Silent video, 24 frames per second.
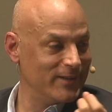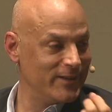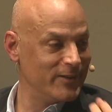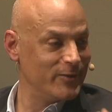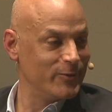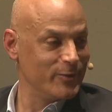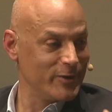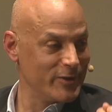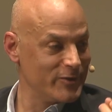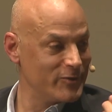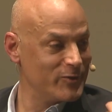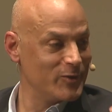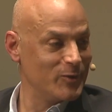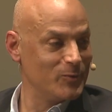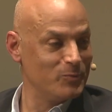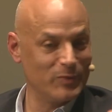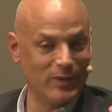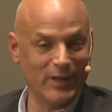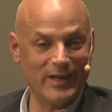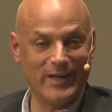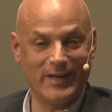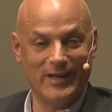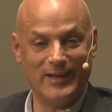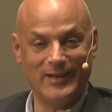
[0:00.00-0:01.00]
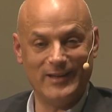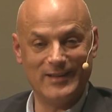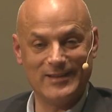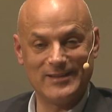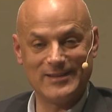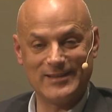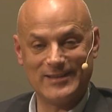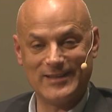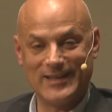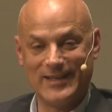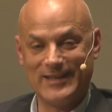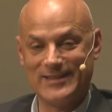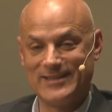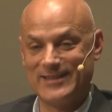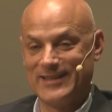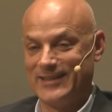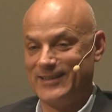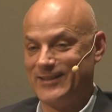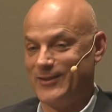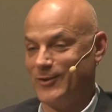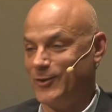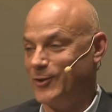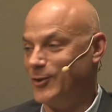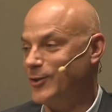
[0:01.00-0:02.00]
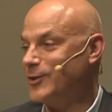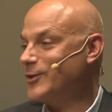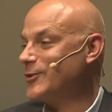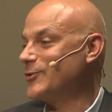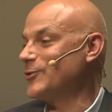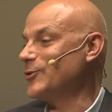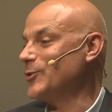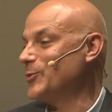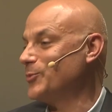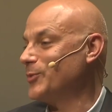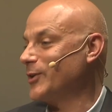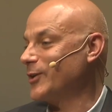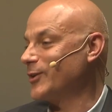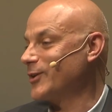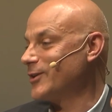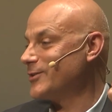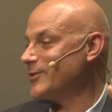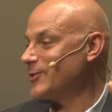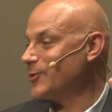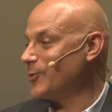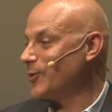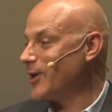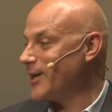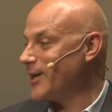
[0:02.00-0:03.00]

literature plays is it hooks you because you